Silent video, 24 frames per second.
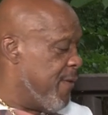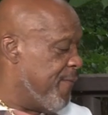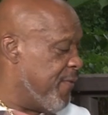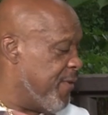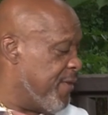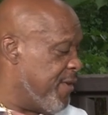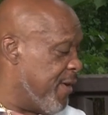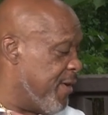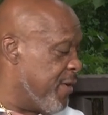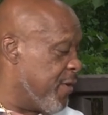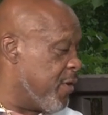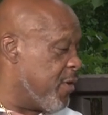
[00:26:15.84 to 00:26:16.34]

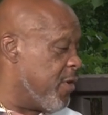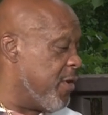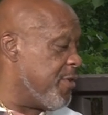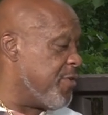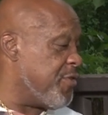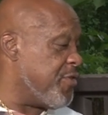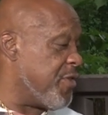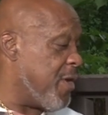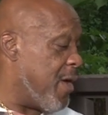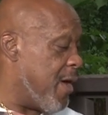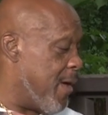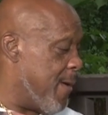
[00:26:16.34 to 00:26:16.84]

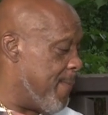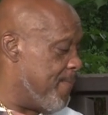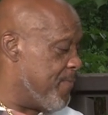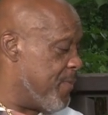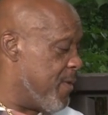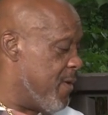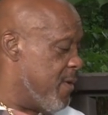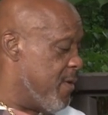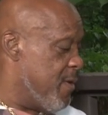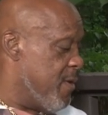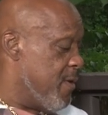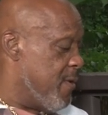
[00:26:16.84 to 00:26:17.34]

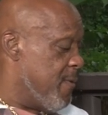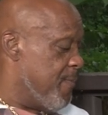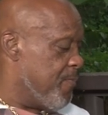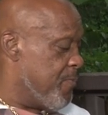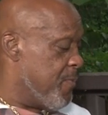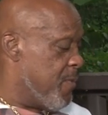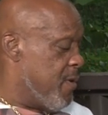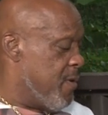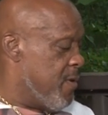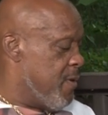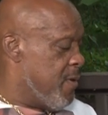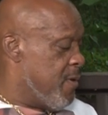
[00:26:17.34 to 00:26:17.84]
Andre over
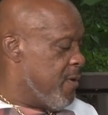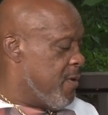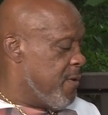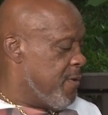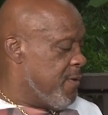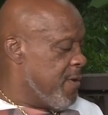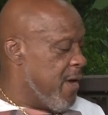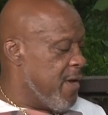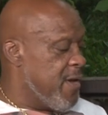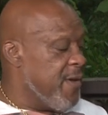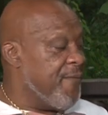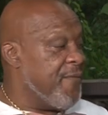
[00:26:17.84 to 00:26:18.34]
there, yeah.
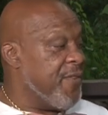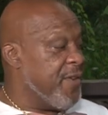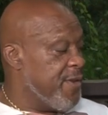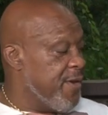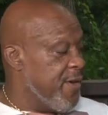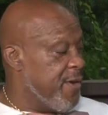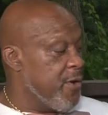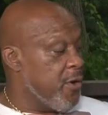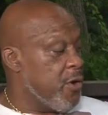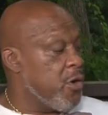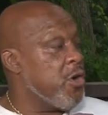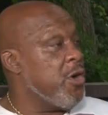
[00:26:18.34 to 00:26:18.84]
Yeah, if he
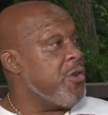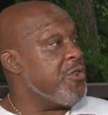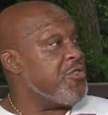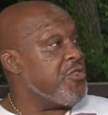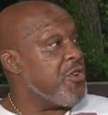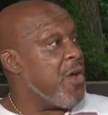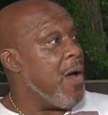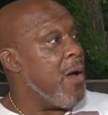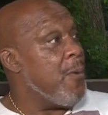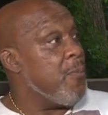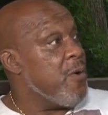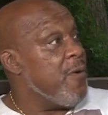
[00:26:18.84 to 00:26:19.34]
did a good
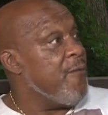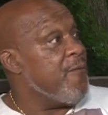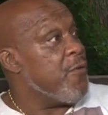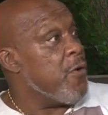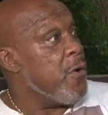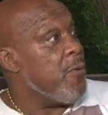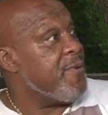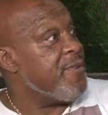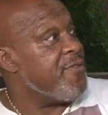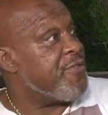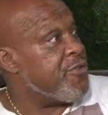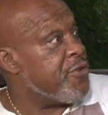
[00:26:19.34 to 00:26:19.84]
job with a
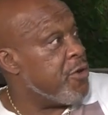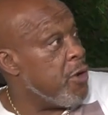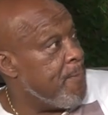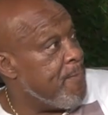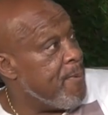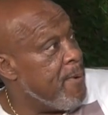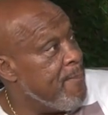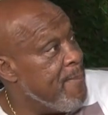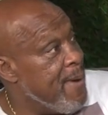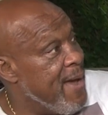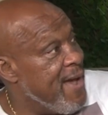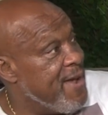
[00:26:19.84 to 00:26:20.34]
very
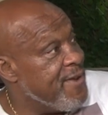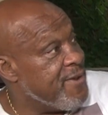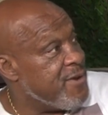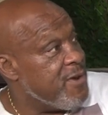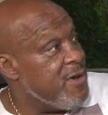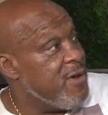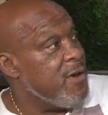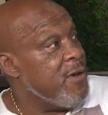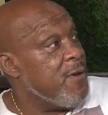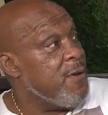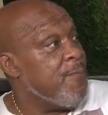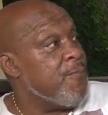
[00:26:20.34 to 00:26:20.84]
simple match,
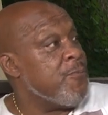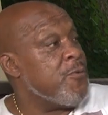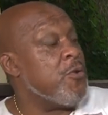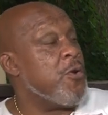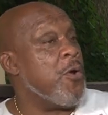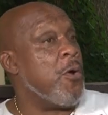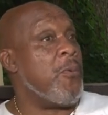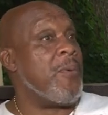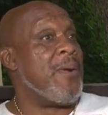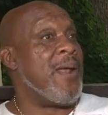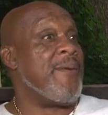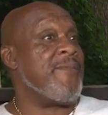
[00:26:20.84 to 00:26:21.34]
you
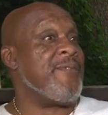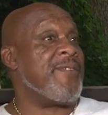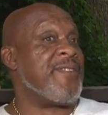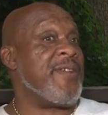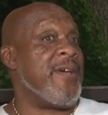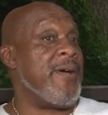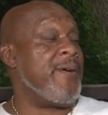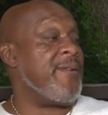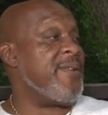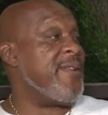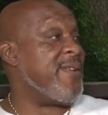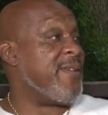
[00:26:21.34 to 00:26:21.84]
know what I would
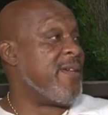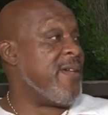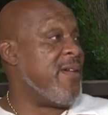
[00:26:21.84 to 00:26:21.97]
tell this kid?